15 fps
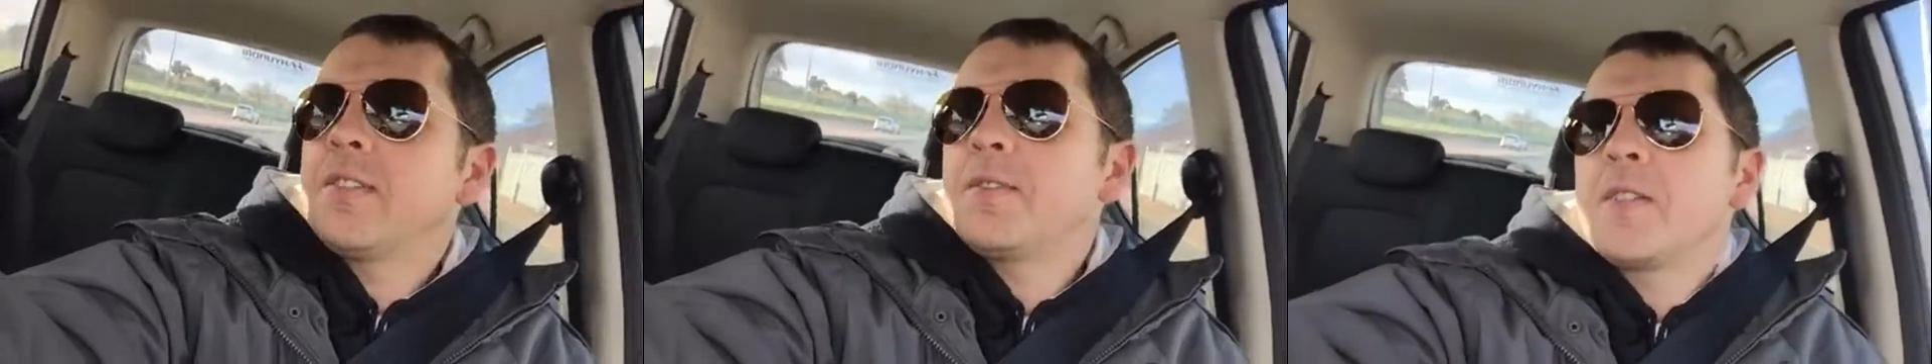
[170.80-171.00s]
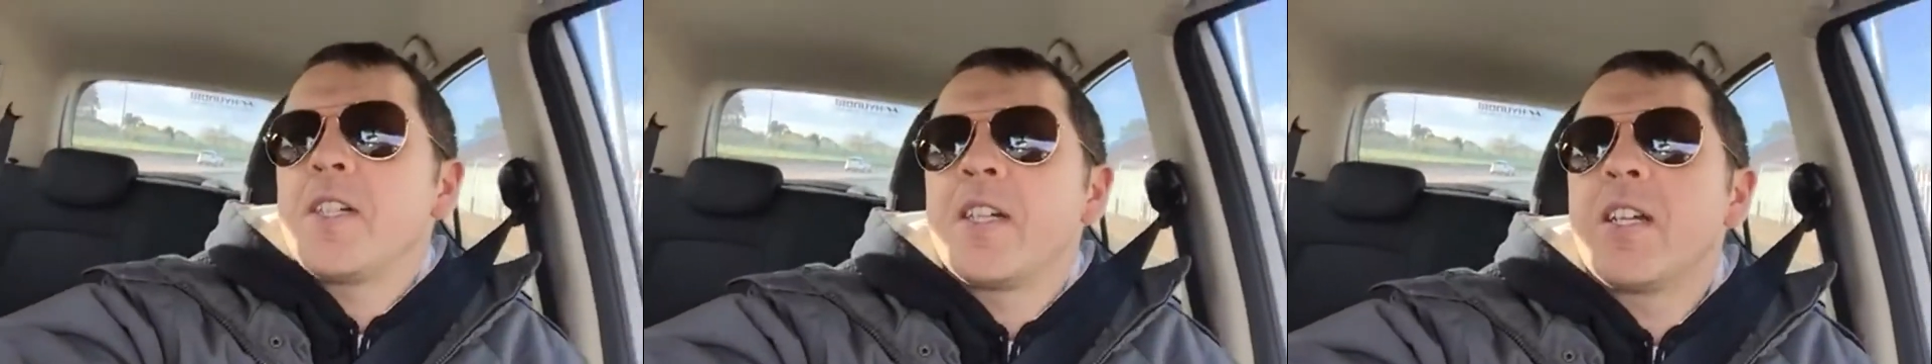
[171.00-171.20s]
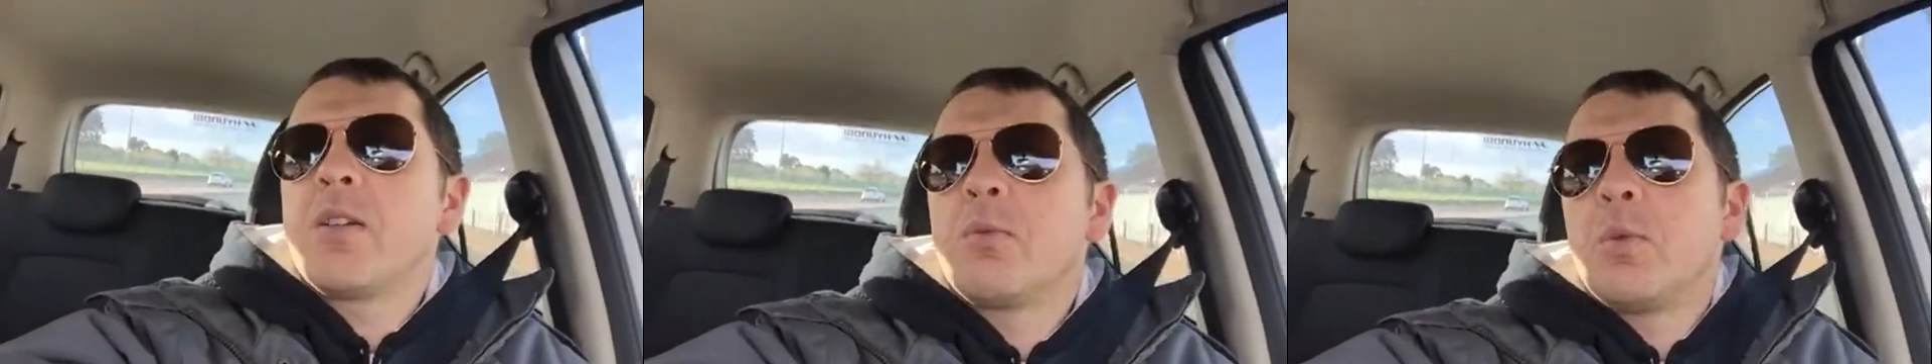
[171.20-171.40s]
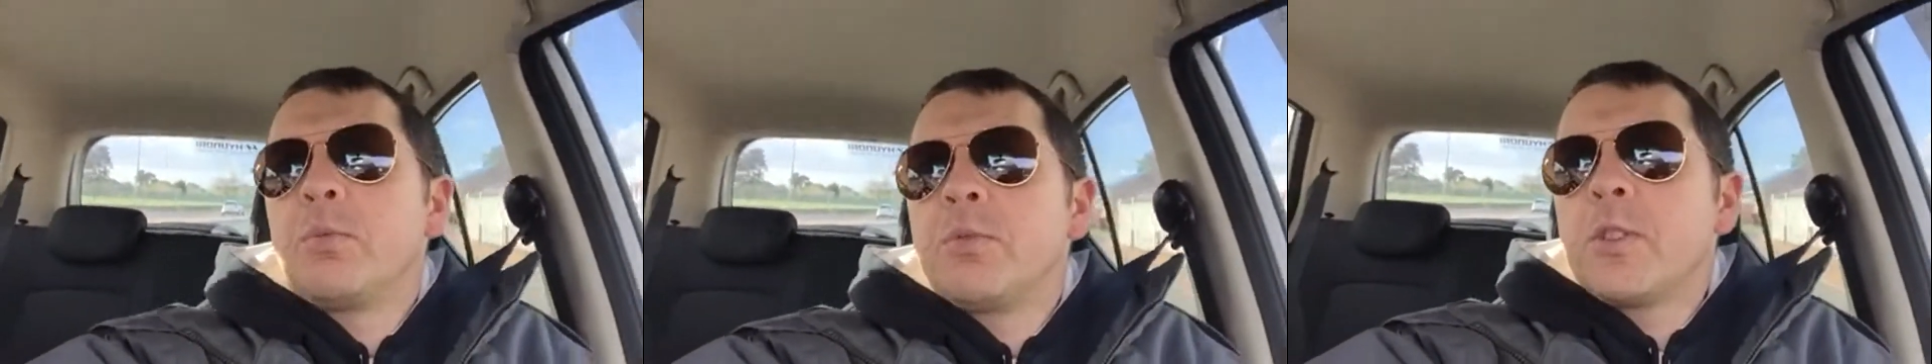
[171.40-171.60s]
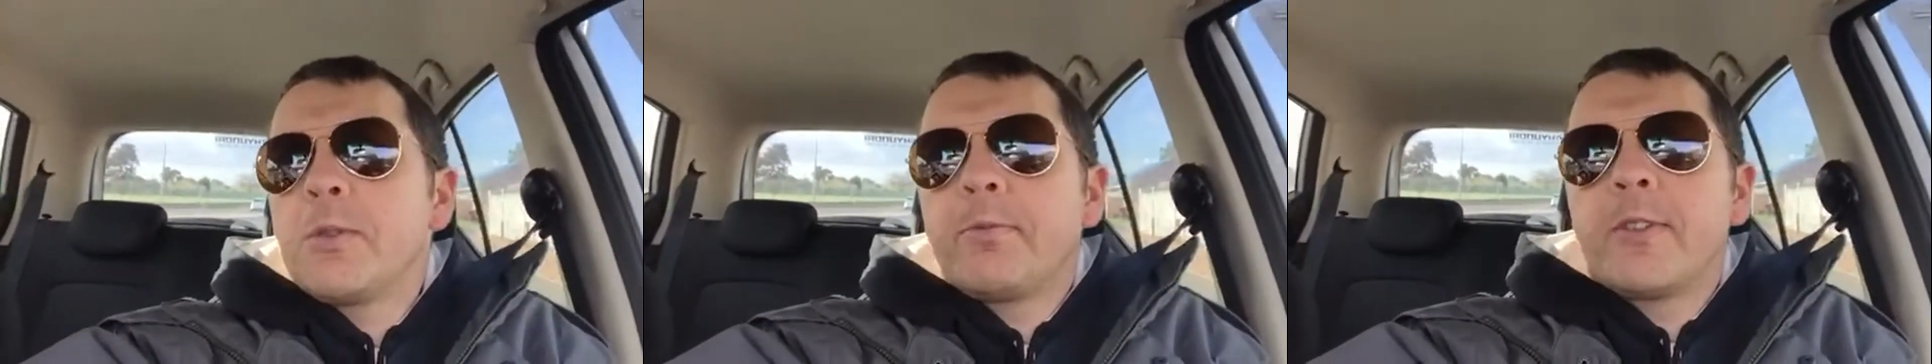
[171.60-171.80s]
if we can get a warm
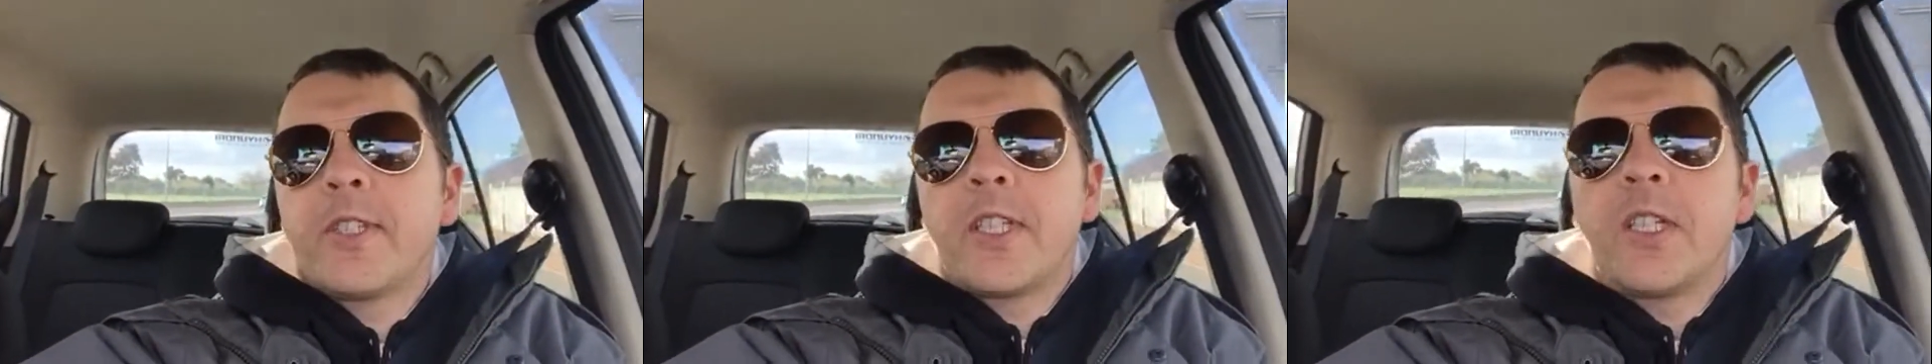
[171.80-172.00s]
up for